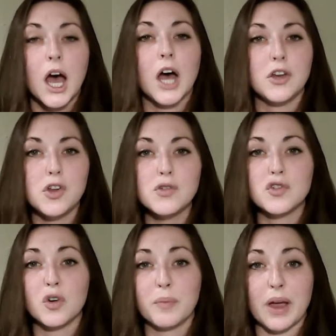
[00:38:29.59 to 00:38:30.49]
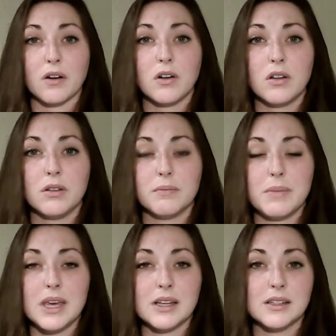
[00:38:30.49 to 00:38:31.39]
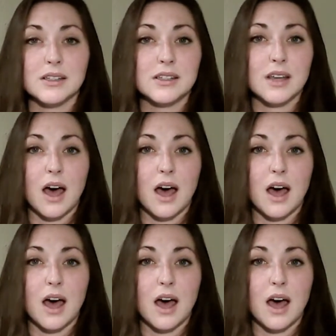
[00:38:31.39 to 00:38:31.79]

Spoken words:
A neutral barrel means